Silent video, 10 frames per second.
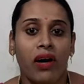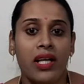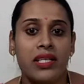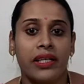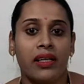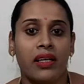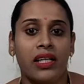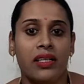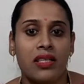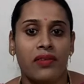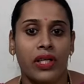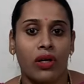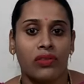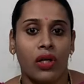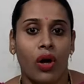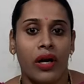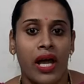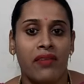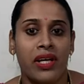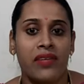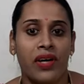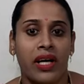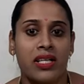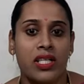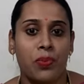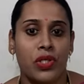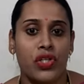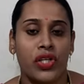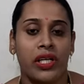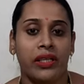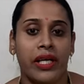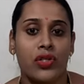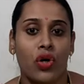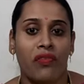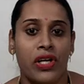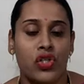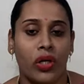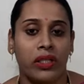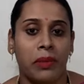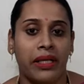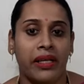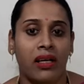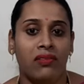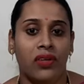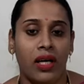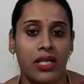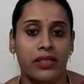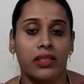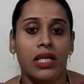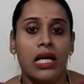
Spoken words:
One is eternally the servitor of the Lord, and when he forgets his position, he thinks of enjoying the material world.